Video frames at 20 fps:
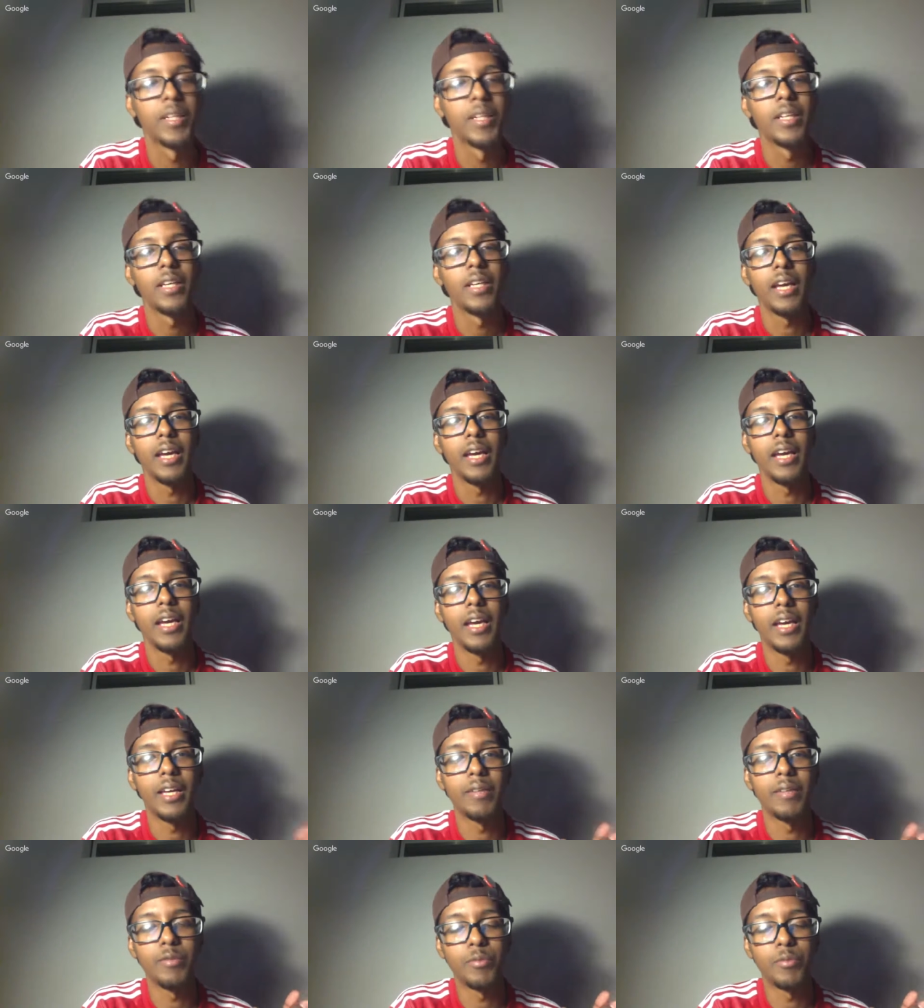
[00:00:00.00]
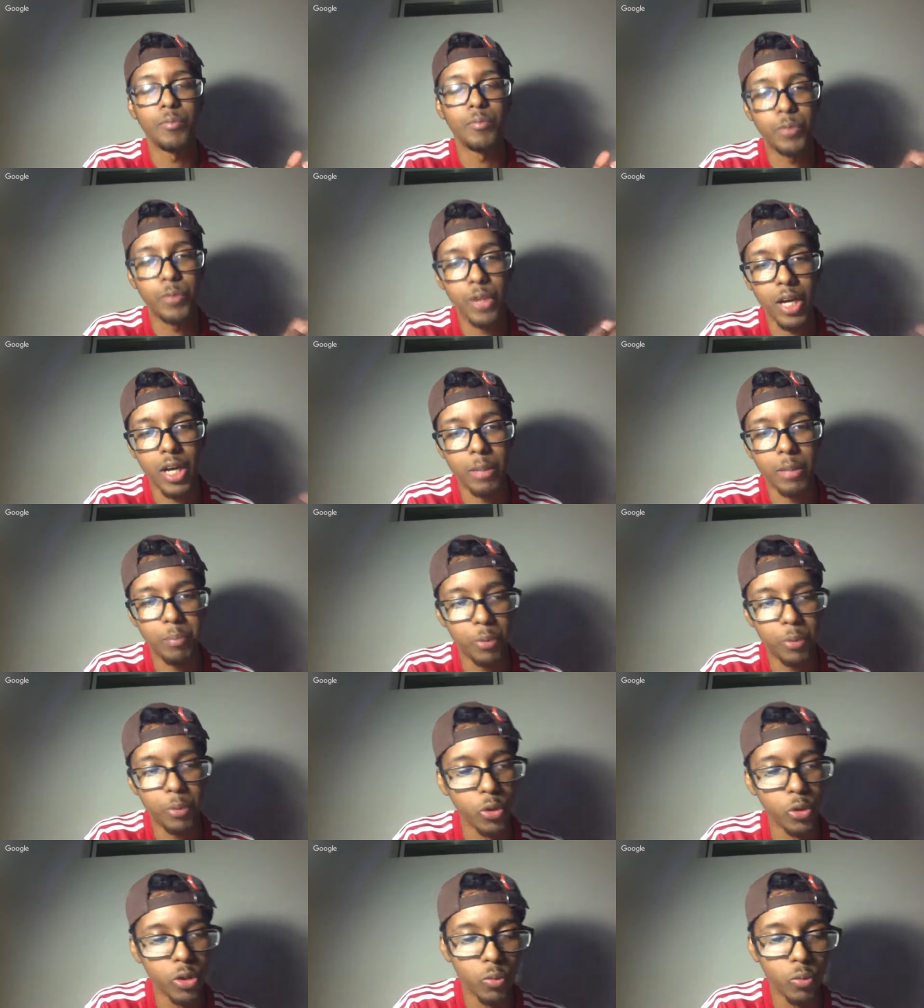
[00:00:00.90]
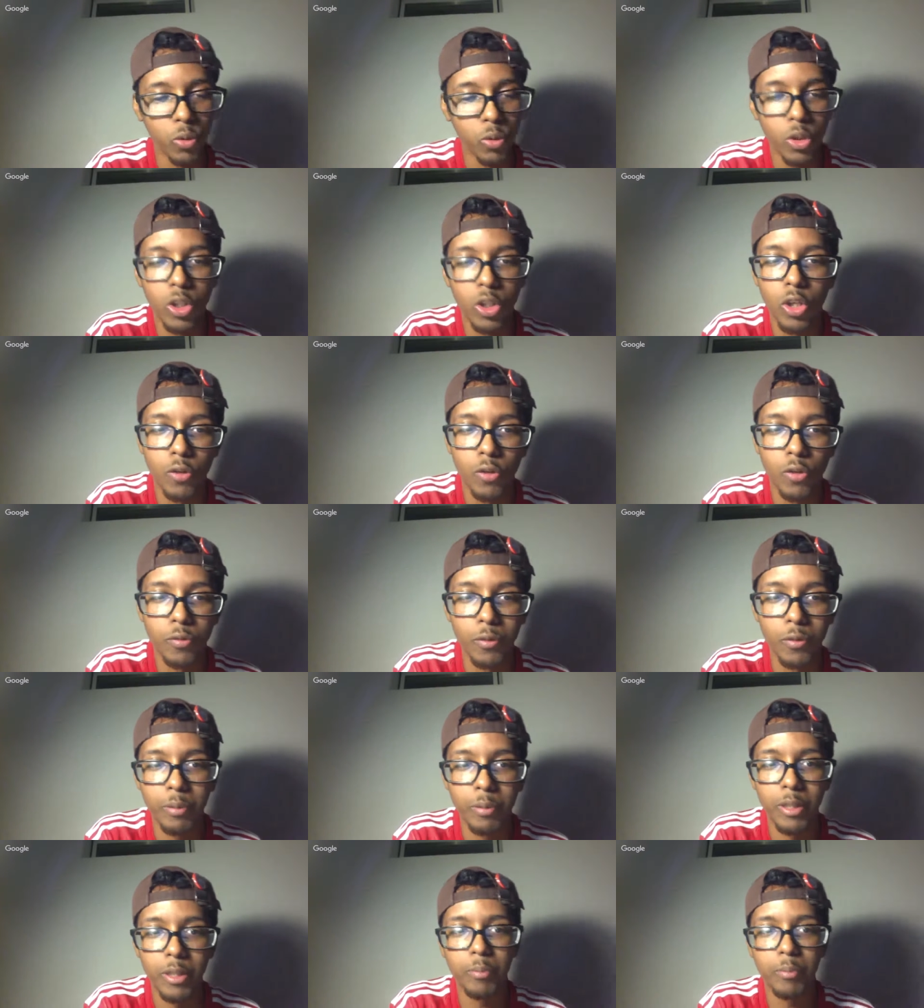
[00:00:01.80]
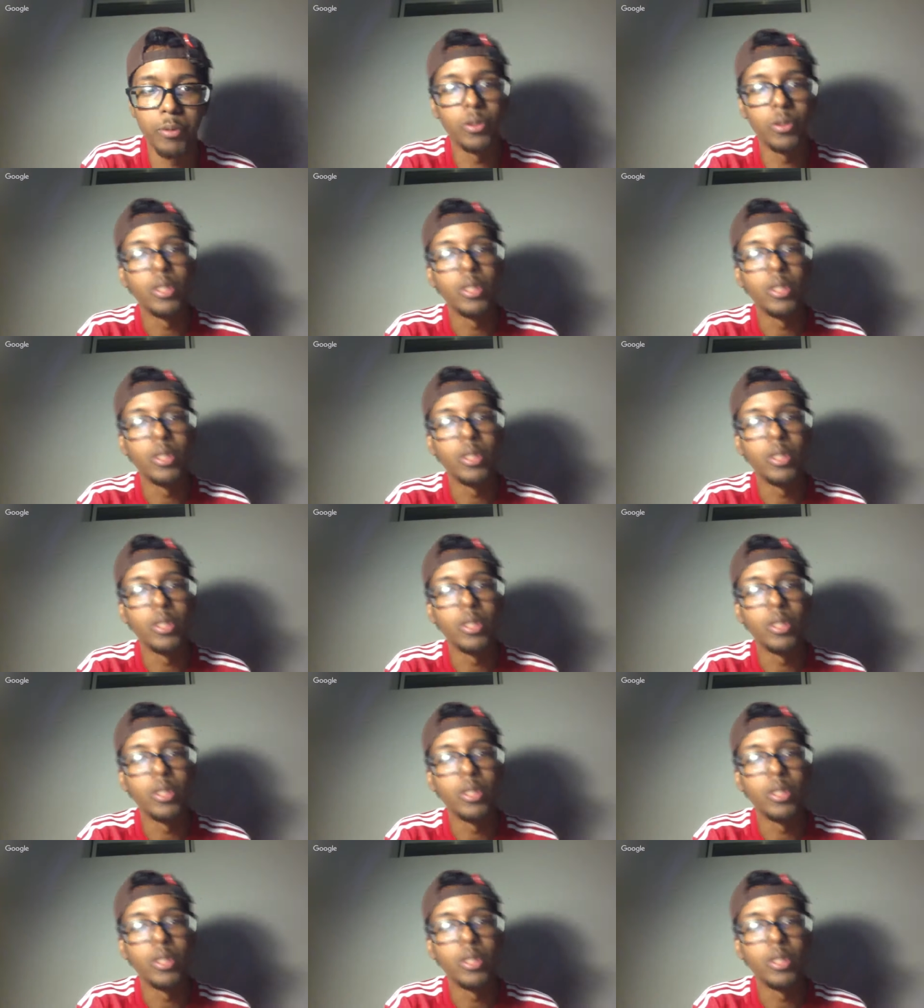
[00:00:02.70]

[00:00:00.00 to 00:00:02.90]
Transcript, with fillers: and trying to pull the wool over people.